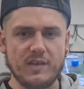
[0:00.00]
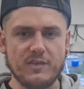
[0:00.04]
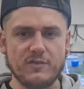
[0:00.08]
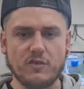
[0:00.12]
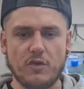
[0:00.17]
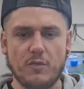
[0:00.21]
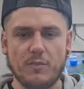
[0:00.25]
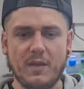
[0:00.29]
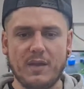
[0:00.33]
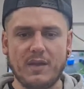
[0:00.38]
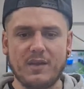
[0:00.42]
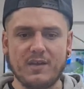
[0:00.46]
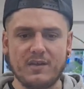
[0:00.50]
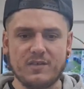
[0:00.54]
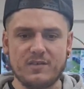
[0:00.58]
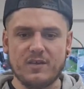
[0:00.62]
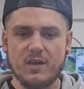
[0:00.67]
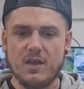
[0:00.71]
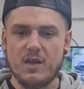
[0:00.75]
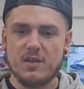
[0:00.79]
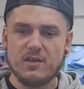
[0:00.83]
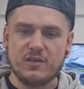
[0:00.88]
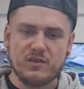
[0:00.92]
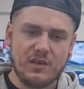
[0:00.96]
Do you know what I mean? Because
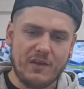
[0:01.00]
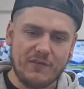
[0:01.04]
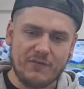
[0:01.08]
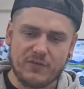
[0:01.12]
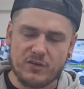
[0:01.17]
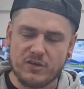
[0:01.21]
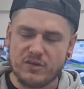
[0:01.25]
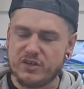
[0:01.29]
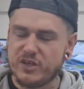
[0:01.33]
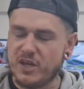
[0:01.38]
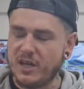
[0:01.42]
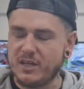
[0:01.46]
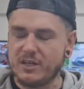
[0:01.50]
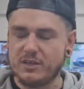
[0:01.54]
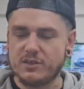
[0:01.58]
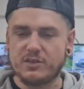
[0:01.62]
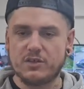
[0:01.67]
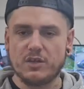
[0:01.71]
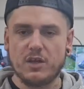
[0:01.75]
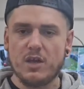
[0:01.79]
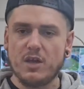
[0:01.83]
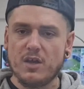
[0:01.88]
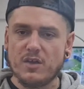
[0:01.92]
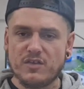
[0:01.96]
stuff can
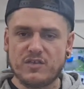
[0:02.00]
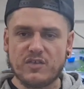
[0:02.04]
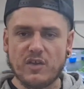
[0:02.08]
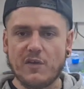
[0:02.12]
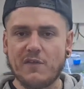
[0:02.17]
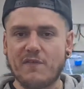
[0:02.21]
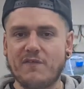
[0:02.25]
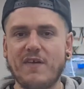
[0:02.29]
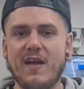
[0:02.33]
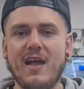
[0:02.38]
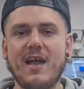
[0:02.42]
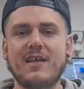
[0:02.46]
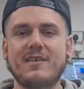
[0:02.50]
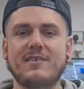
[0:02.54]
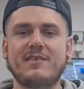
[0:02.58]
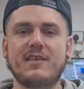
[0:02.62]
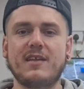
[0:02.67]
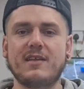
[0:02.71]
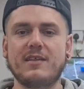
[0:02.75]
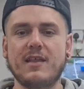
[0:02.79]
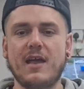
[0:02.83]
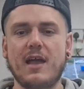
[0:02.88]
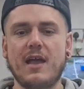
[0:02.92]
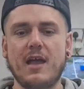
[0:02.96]
change so fast
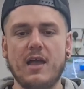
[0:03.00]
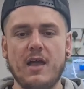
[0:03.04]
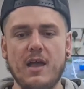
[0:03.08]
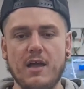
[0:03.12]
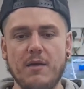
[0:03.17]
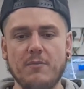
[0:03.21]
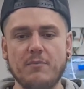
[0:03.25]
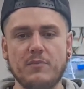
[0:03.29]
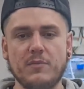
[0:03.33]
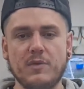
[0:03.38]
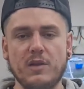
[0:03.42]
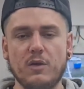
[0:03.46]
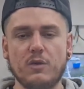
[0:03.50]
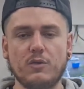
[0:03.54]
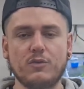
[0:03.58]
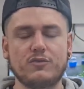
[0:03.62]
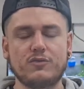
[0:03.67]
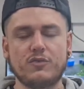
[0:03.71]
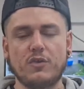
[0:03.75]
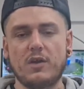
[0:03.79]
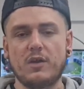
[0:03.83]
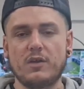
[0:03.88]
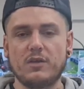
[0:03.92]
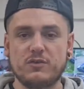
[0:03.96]
in that little
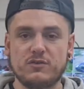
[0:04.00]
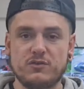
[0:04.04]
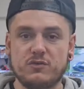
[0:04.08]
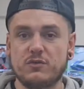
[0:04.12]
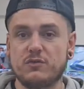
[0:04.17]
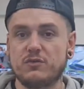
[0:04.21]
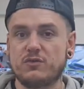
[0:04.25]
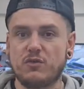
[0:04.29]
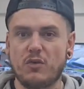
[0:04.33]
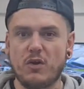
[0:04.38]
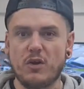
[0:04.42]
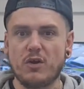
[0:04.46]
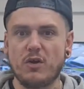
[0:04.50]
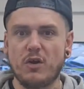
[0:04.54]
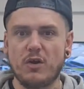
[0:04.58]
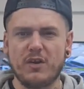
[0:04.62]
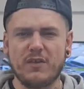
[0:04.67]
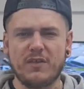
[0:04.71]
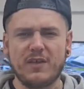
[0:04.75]
trigon.